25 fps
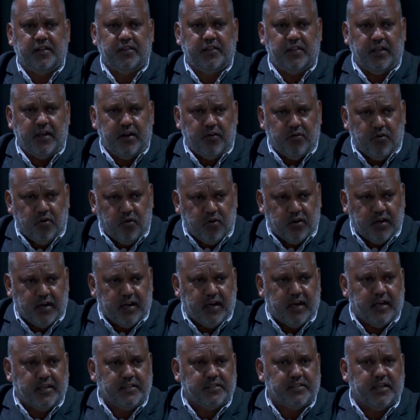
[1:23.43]
their
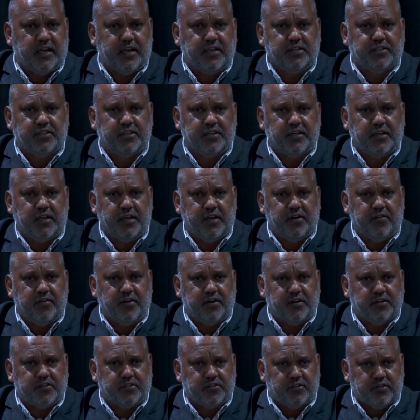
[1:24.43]
organisation here
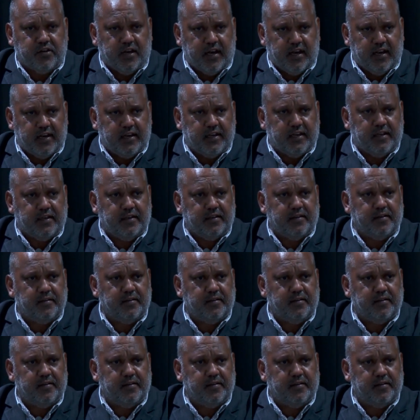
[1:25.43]
in Australia.